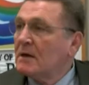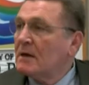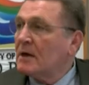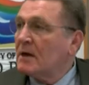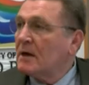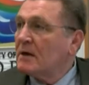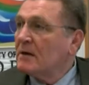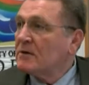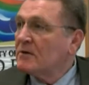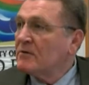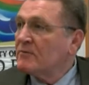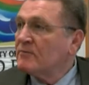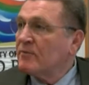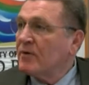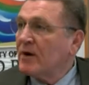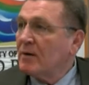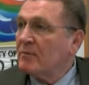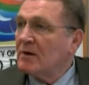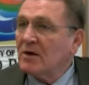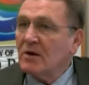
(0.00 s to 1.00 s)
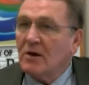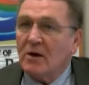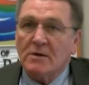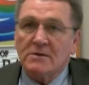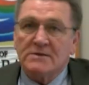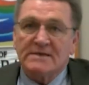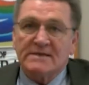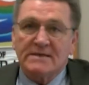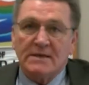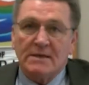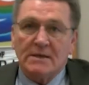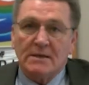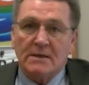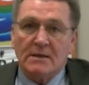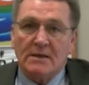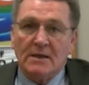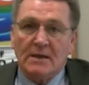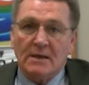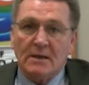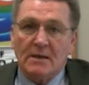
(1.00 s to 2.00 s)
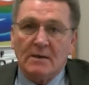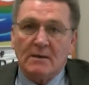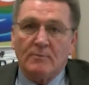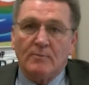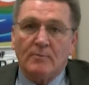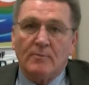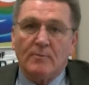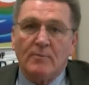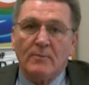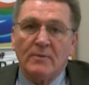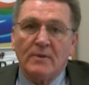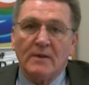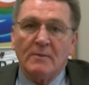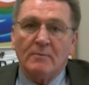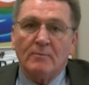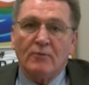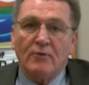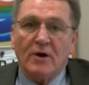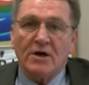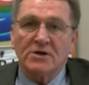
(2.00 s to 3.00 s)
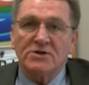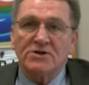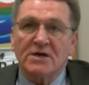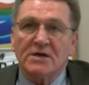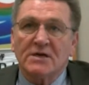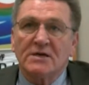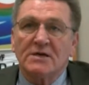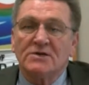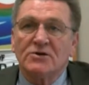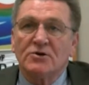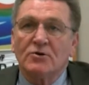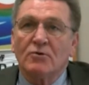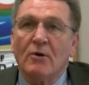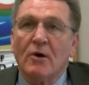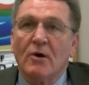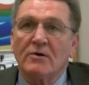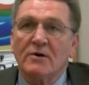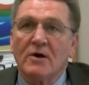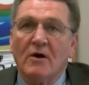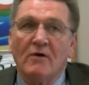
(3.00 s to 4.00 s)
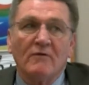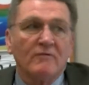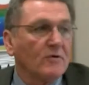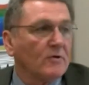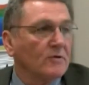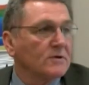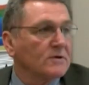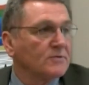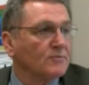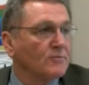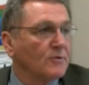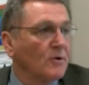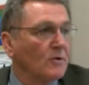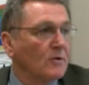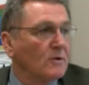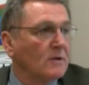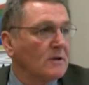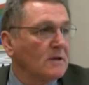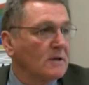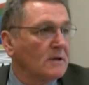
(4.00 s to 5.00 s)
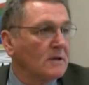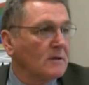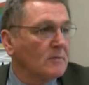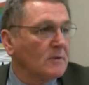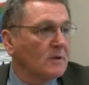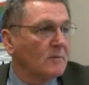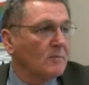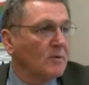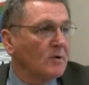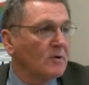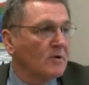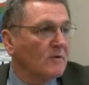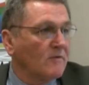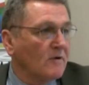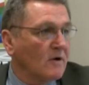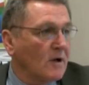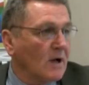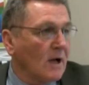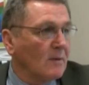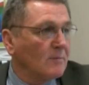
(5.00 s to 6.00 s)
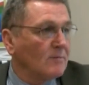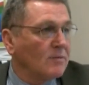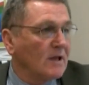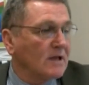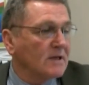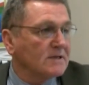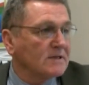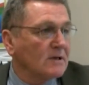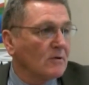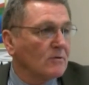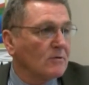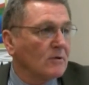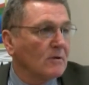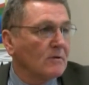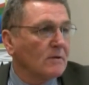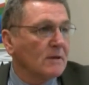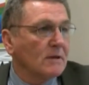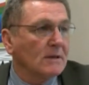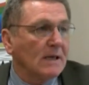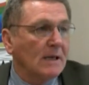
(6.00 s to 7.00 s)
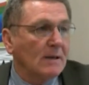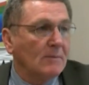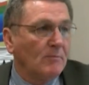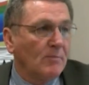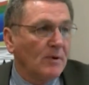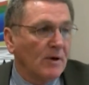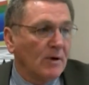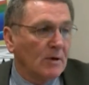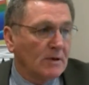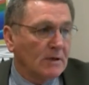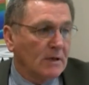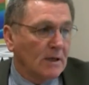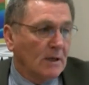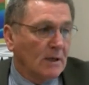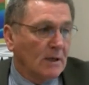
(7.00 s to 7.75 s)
You've probably all seen the project as you go out Golf Course Road, the beautiful complex out there that they built.